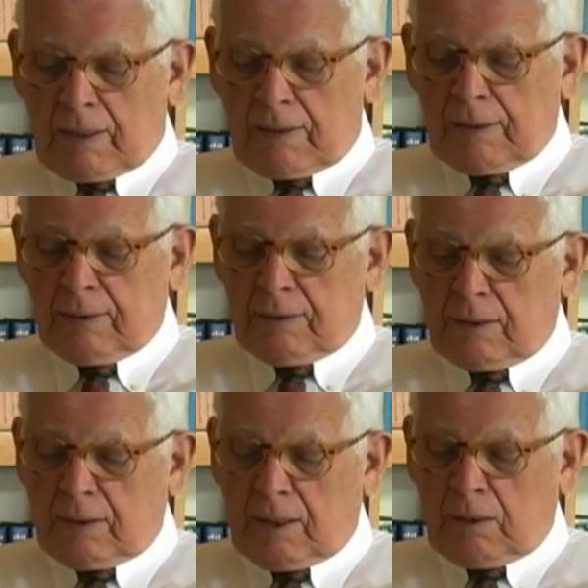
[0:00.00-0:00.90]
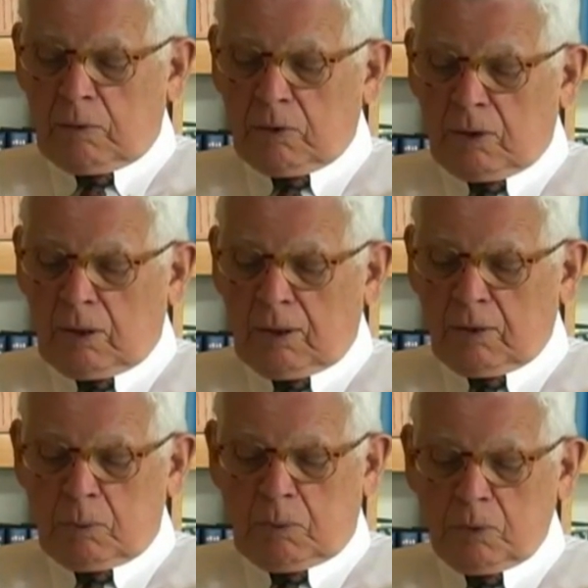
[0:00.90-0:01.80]
This is the day in which
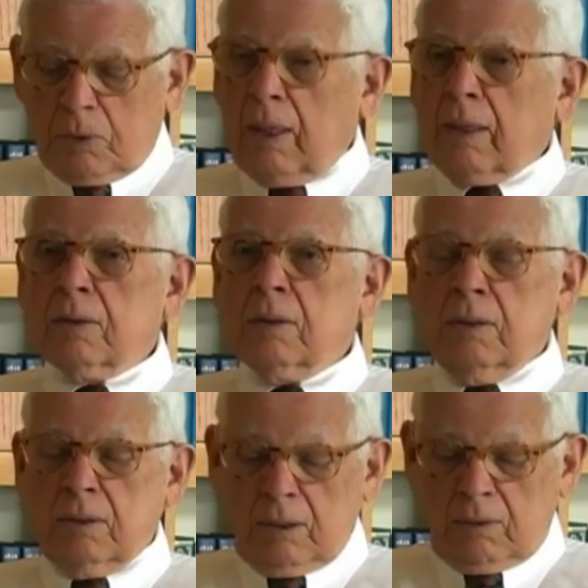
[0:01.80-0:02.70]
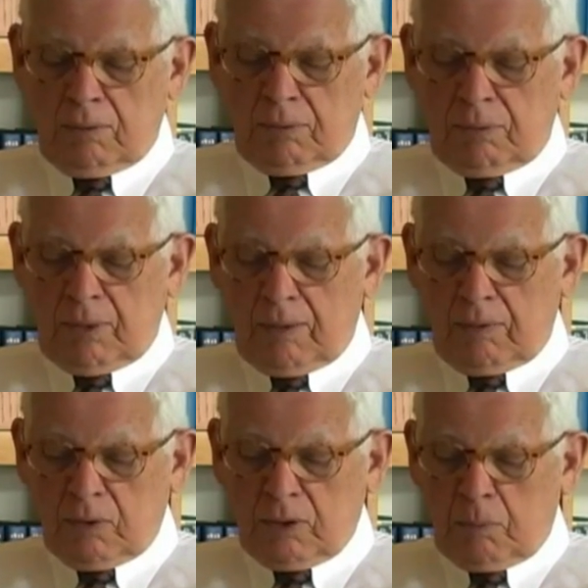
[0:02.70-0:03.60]
God's most excellent
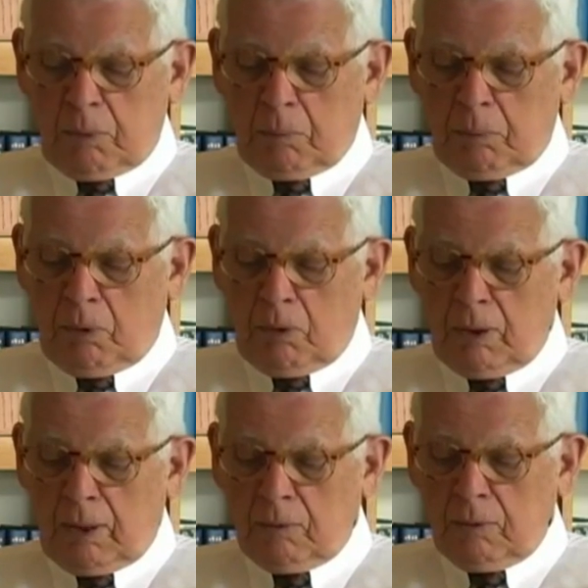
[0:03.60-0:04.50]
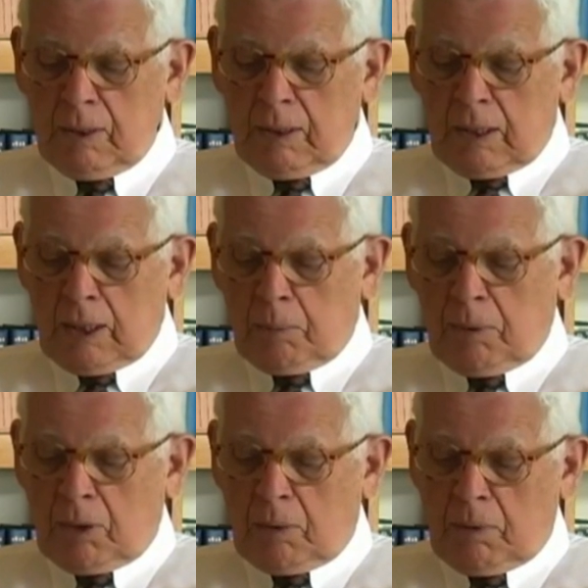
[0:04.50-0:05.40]
favors have been poured out
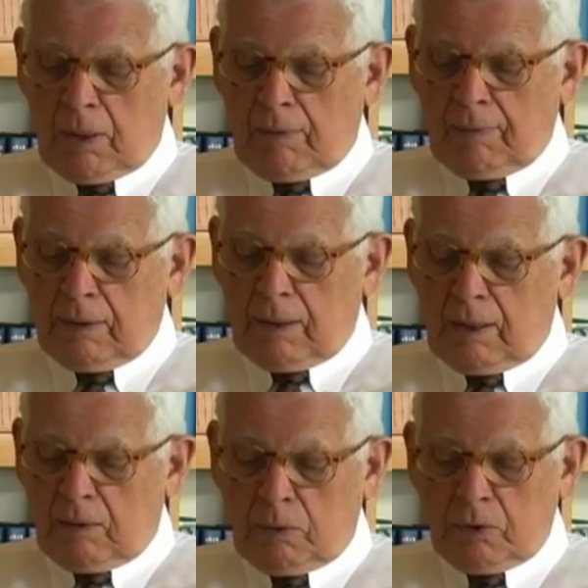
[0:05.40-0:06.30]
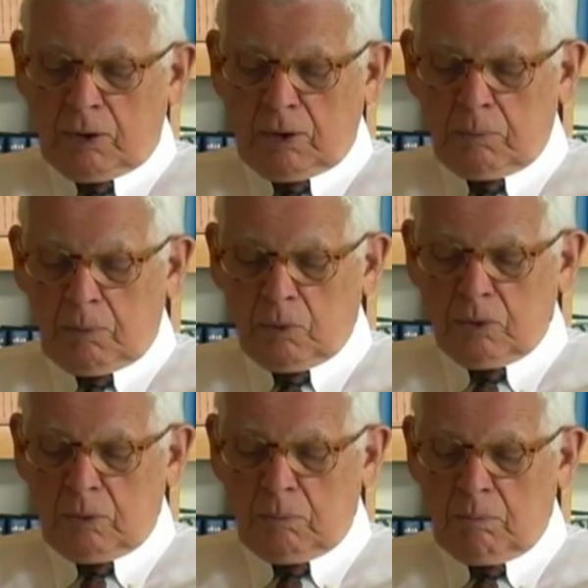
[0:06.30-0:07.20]
upon man, the day in which His
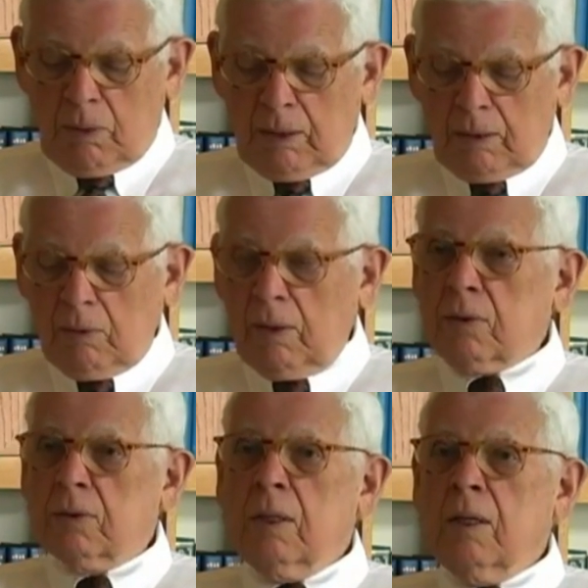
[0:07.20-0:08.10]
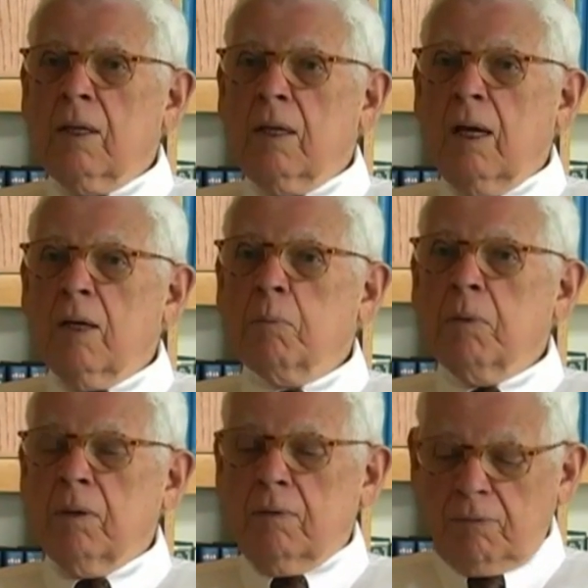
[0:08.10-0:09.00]
most mighty grace has
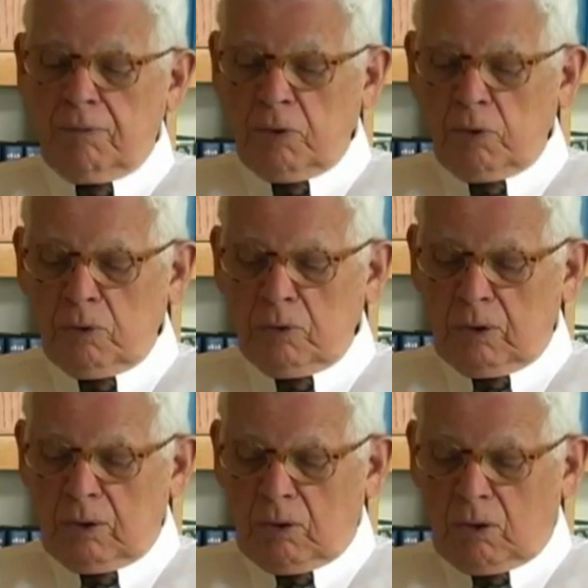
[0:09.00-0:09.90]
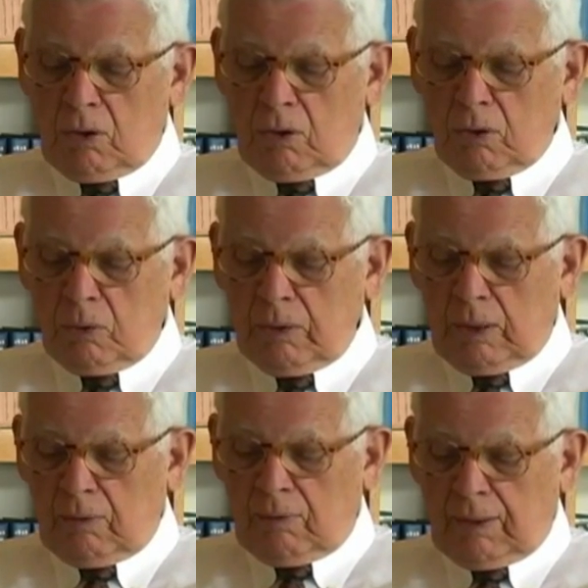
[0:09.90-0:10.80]
been infused in all
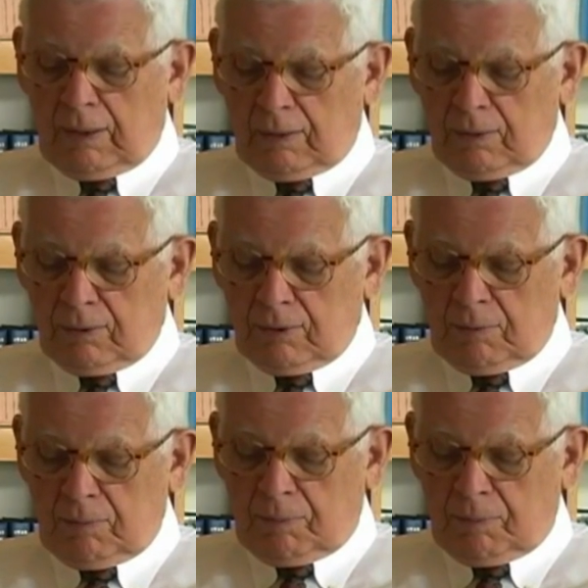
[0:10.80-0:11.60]
created things."